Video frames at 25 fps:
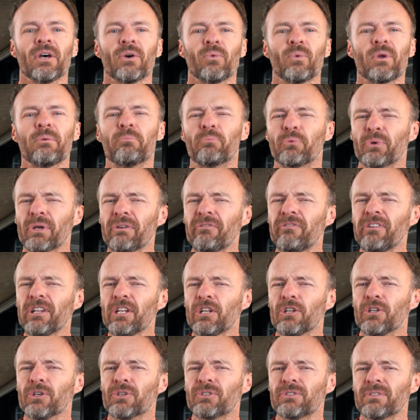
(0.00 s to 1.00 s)
We briefly
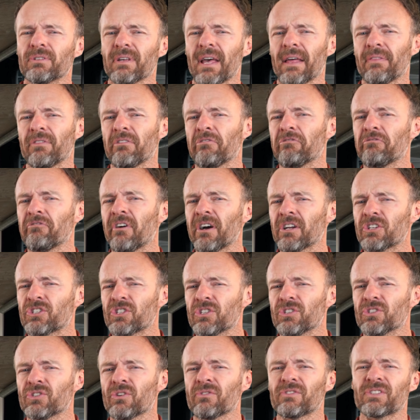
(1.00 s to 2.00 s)
looked at the
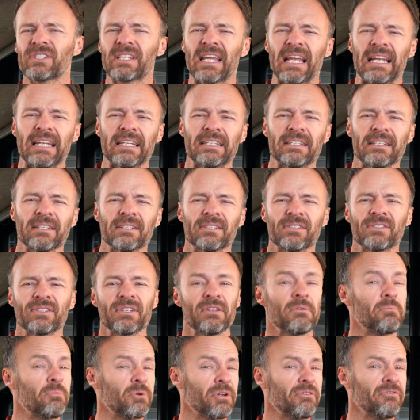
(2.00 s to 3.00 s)
functions of skeletons in
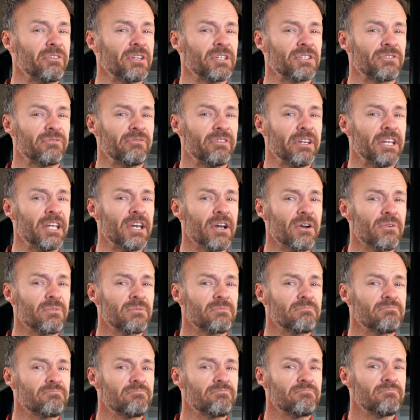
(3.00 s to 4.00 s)
the previous video.
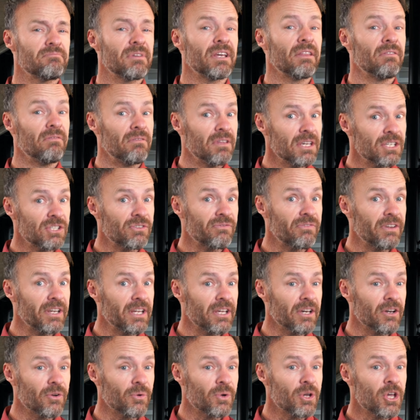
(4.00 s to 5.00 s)
In this
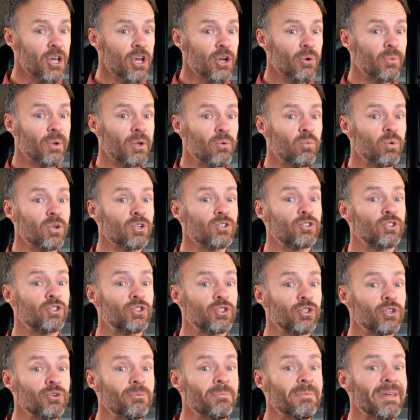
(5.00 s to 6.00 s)
video, we will
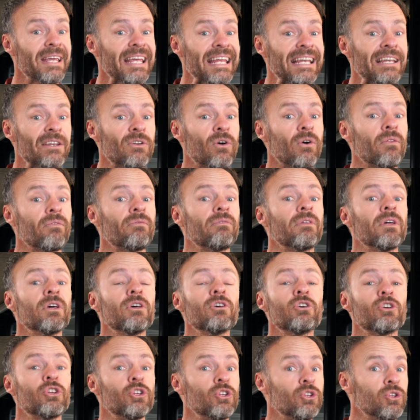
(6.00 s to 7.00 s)
zoom in on the
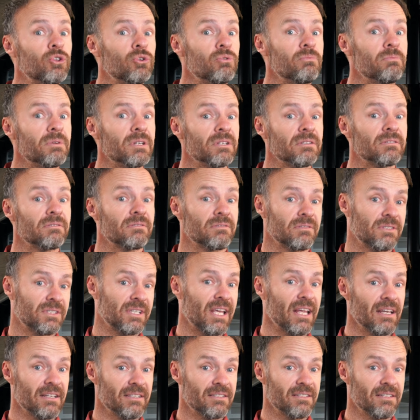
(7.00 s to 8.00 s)
human
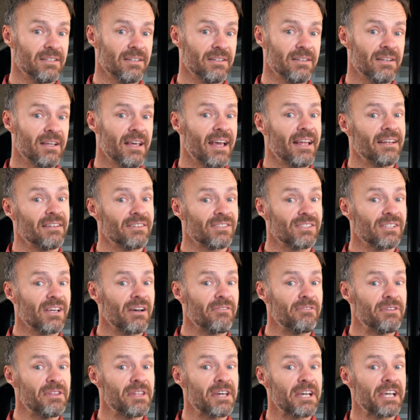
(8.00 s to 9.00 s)
skeleton and
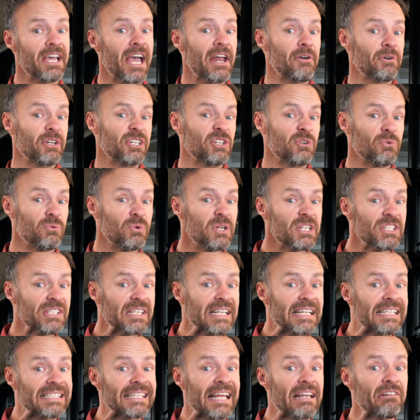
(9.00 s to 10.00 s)
discover the
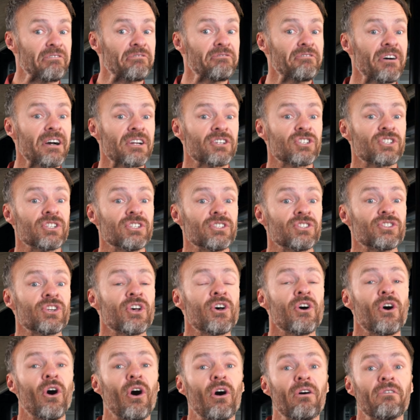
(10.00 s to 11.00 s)
characteristics and functions
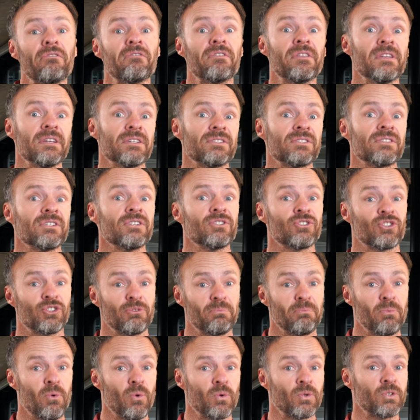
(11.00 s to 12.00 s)
of this
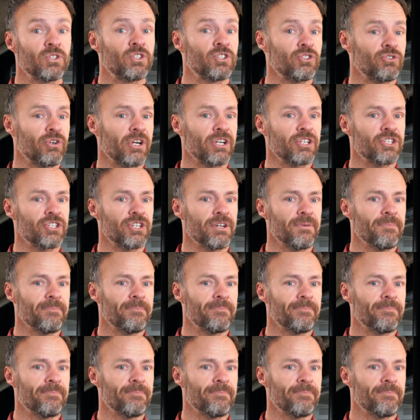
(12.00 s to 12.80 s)
support structure.